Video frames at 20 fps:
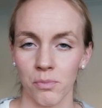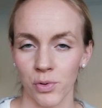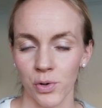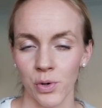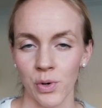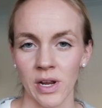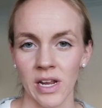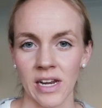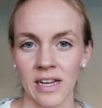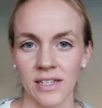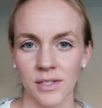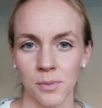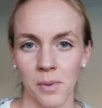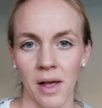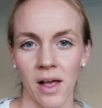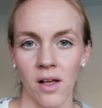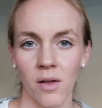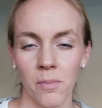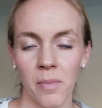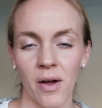pruning as
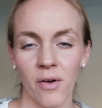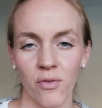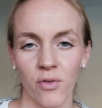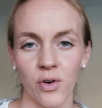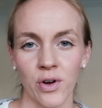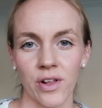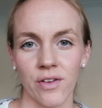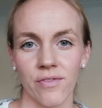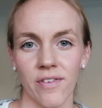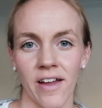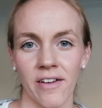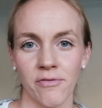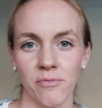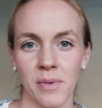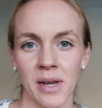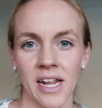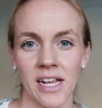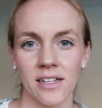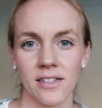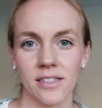well, about 45
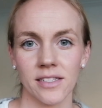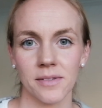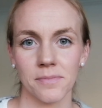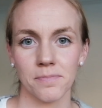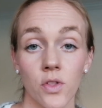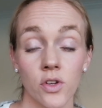minutes.